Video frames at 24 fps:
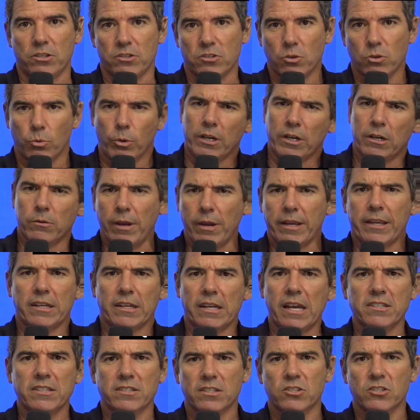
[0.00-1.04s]
So we're going to
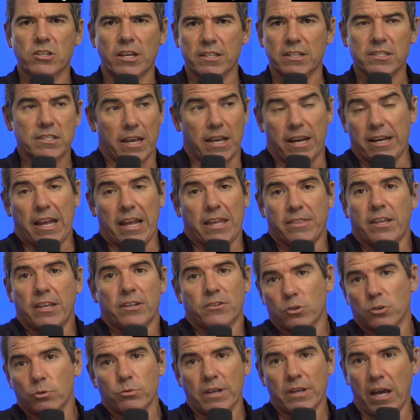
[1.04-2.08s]
recognize the genocide and then
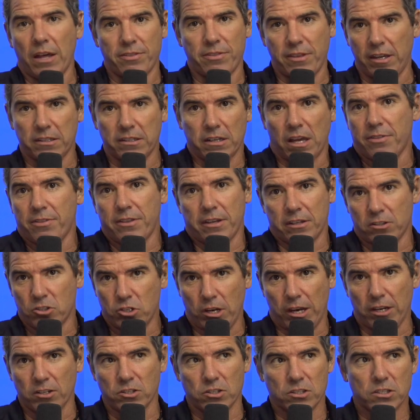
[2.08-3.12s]
do nothing. Nothing
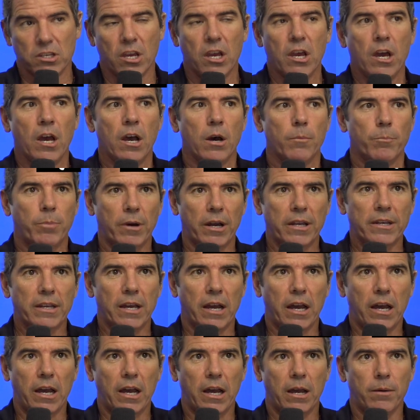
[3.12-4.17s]
changes. But
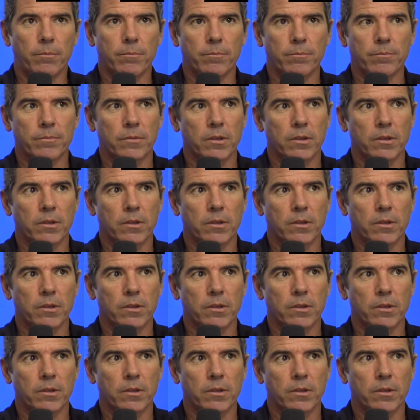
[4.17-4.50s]
I